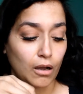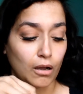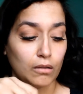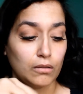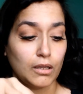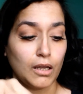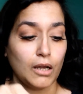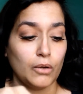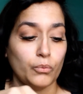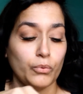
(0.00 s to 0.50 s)

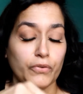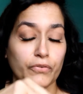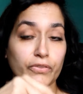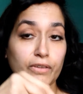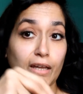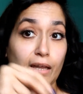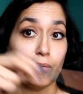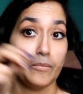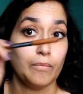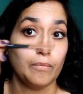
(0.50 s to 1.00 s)
along
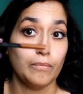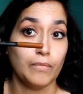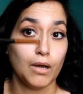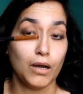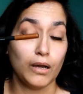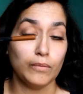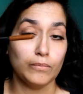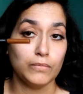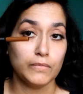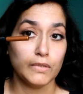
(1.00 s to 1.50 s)
with that
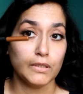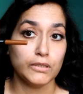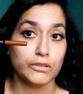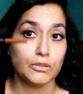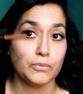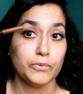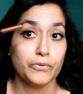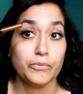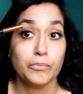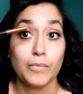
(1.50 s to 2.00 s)
um,
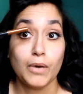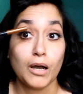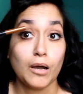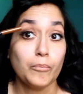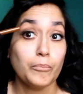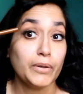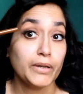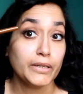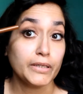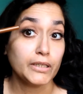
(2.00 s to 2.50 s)
Elizabeth
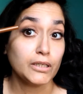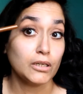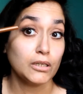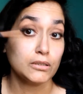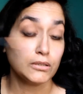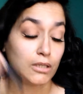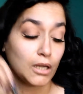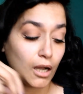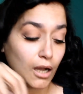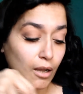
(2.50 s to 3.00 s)
Mott Penny
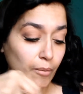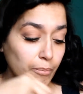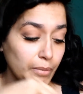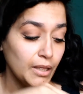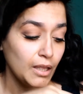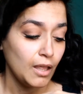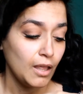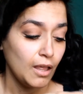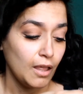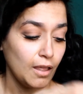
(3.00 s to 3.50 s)
on top.